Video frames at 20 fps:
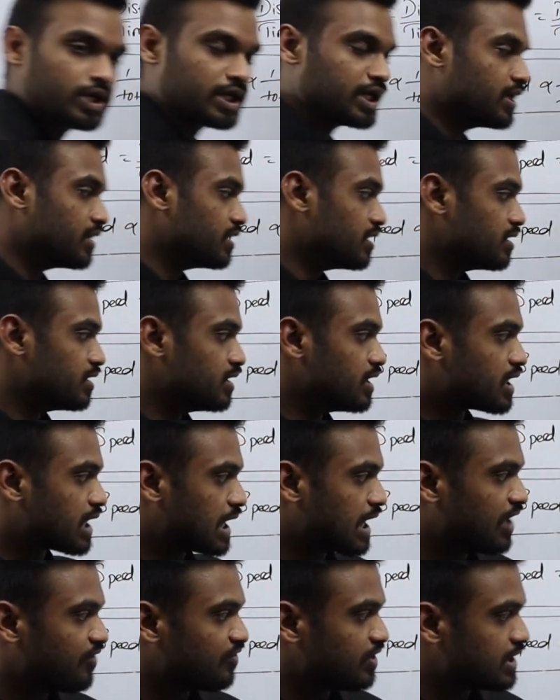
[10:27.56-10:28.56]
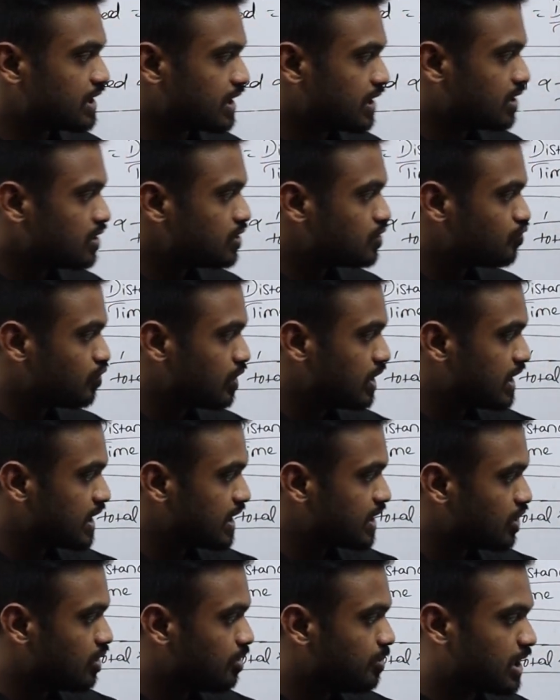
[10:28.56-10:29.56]
Okay, here I have written
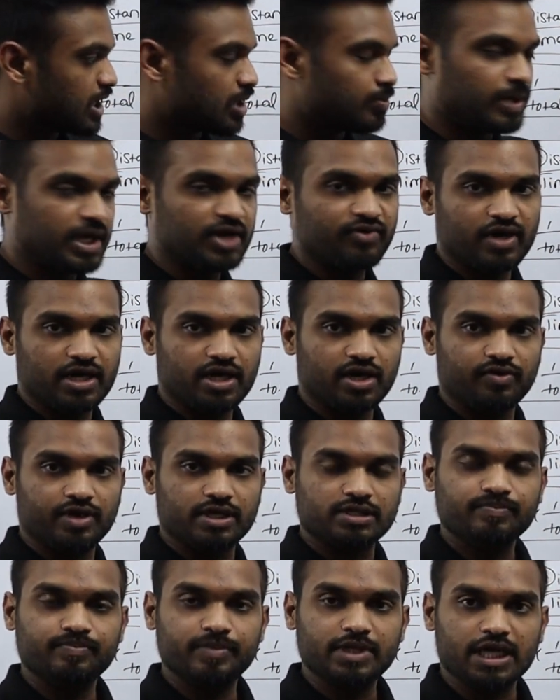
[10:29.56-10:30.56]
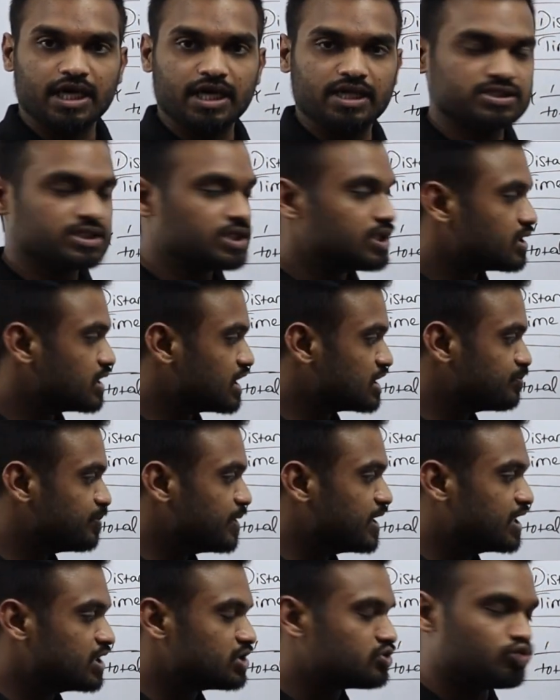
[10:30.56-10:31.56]
20 kilometer by 1 hour because the
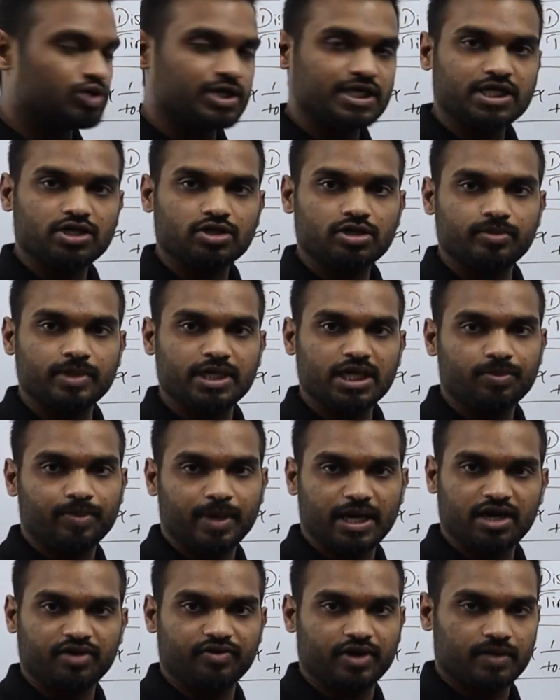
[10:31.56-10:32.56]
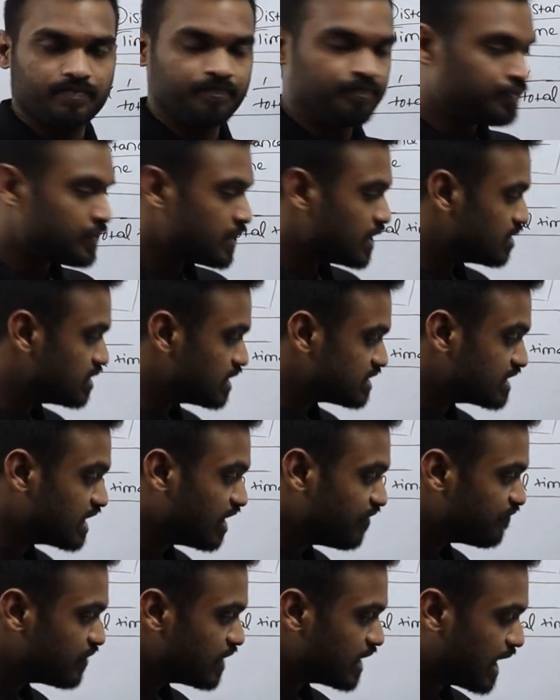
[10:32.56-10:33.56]
speed is 20 kilometer per hour. In the
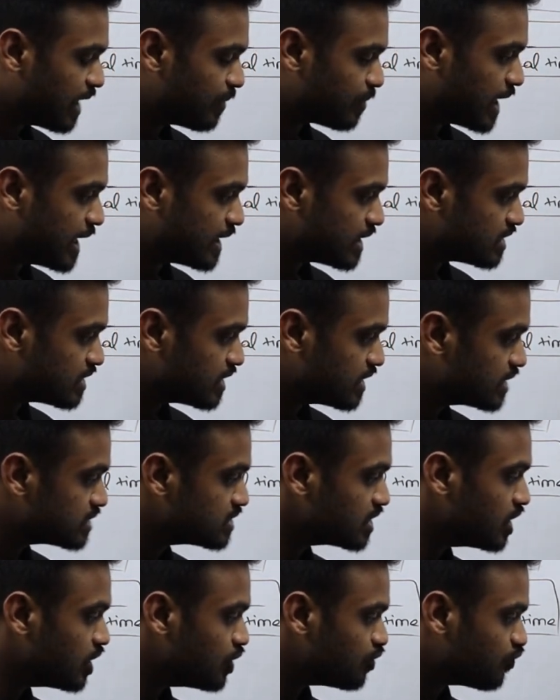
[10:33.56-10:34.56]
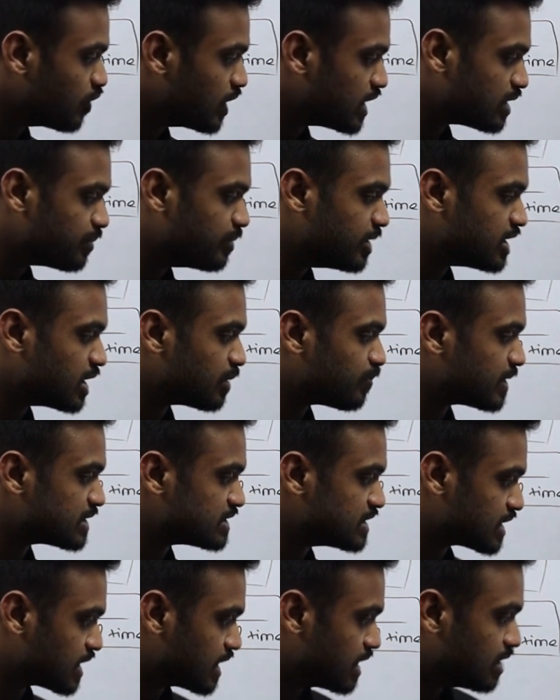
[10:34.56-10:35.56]
same way, I am writing this 20 meter per
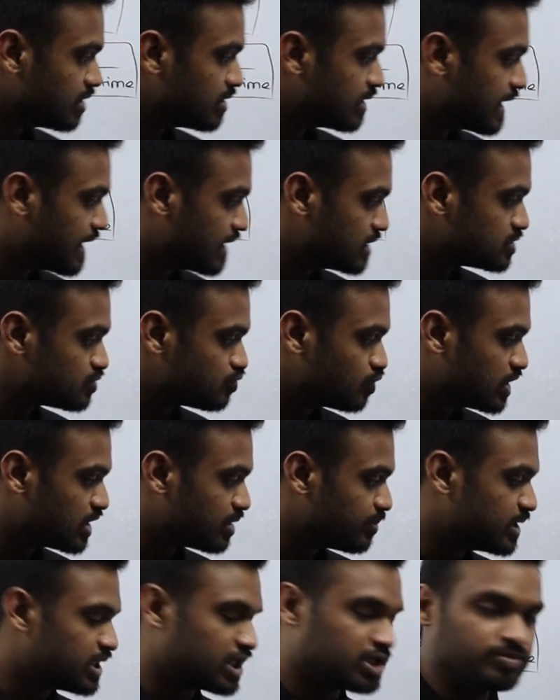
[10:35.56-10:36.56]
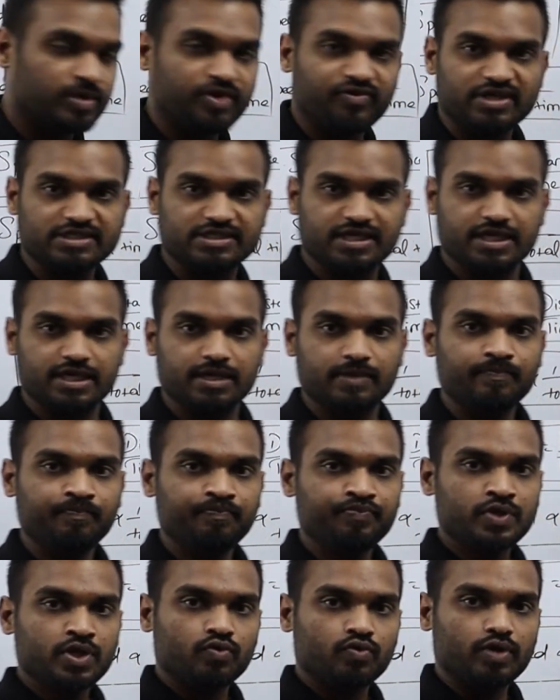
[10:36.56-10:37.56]
second as 20 meters by 1 second.
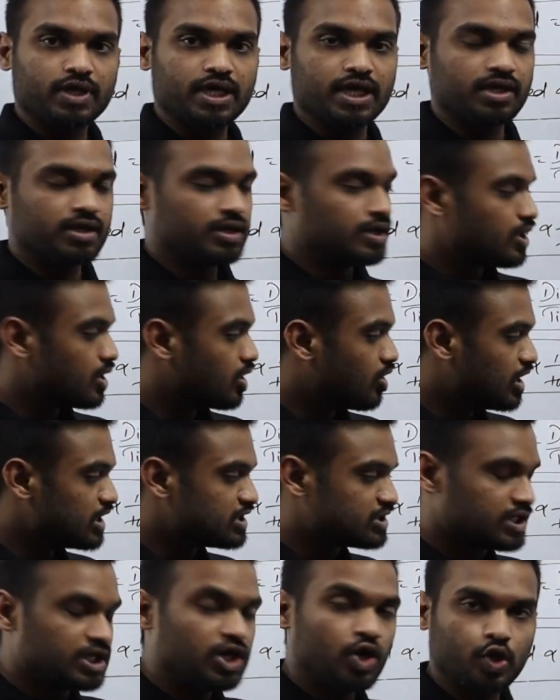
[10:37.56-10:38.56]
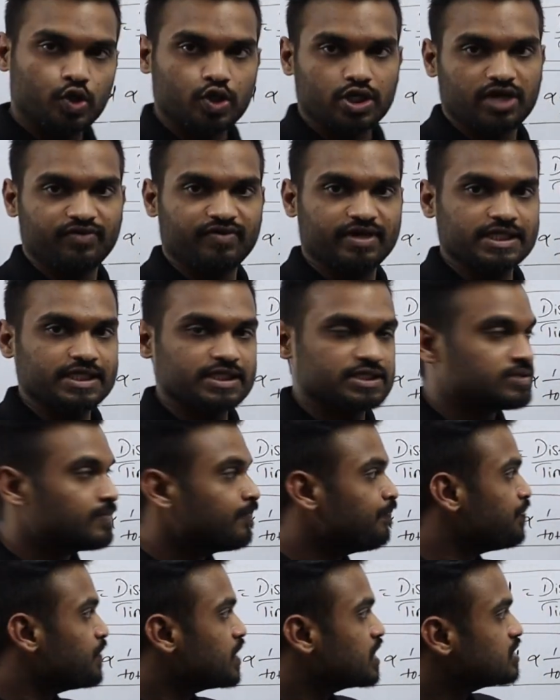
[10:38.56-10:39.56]
Okay, now let's see how to convert this.
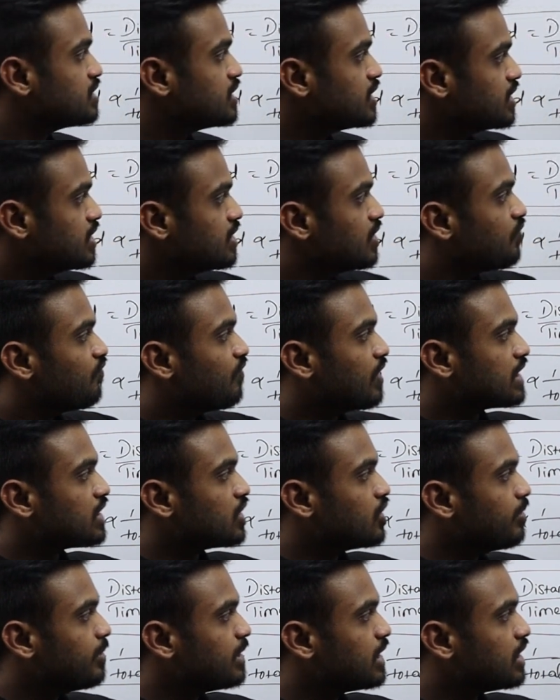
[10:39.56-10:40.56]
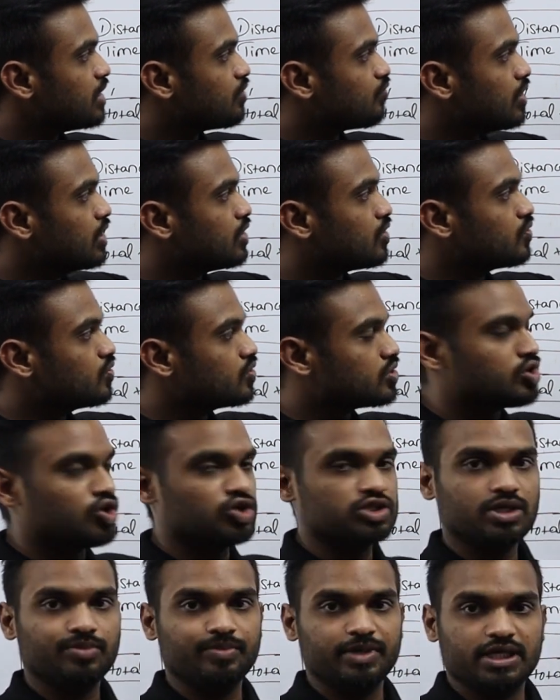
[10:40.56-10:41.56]
See, 1 kilometer equal to
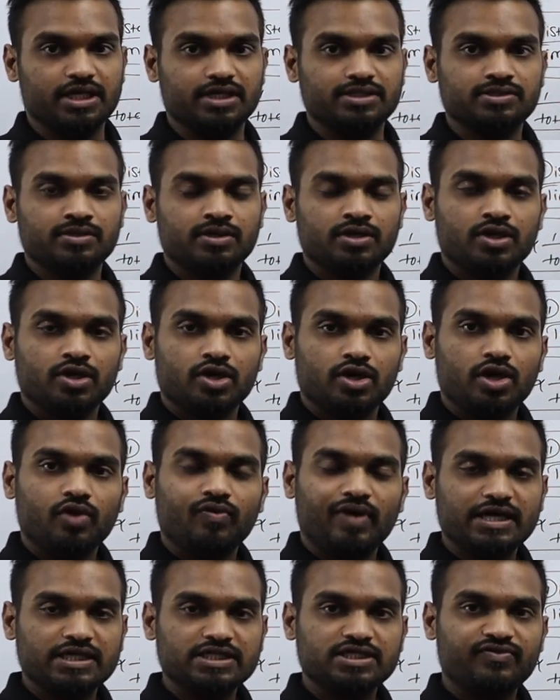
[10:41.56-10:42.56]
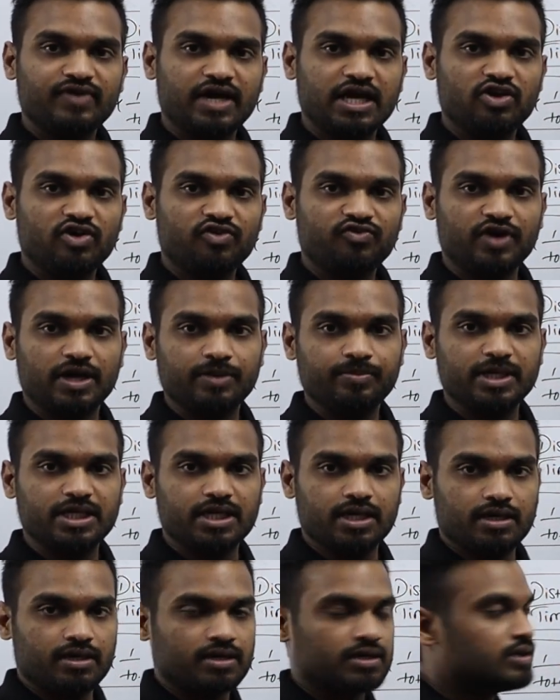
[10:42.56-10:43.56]
1000 meters. Now what is the value of 1
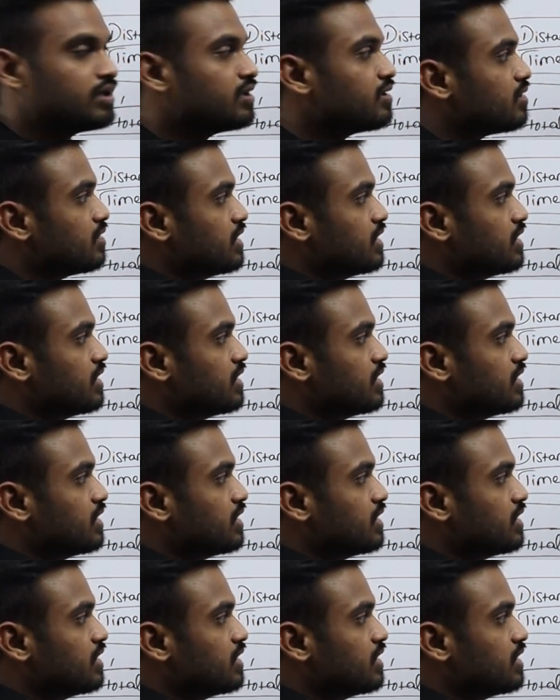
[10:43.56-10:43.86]
meter?